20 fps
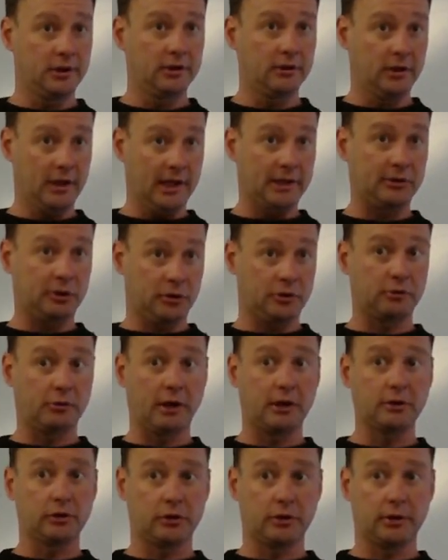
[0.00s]
That
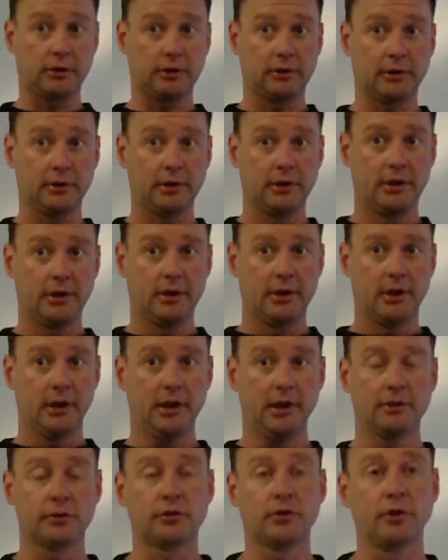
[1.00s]
structure.
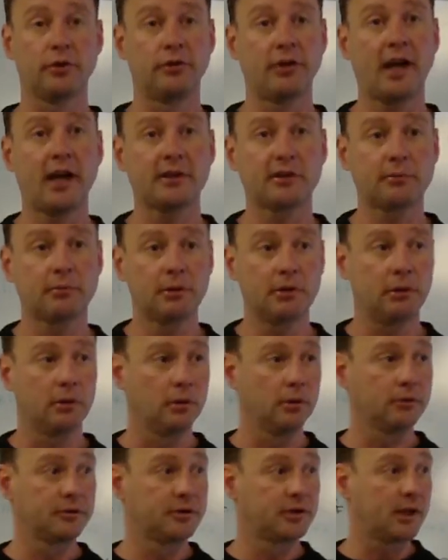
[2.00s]
And so that's what
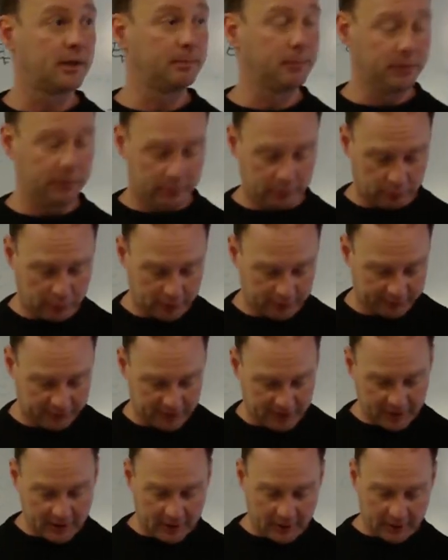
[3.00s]
holds up a dwarf
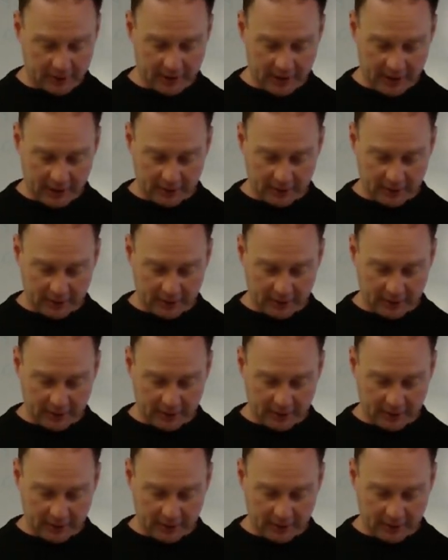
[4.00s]
star.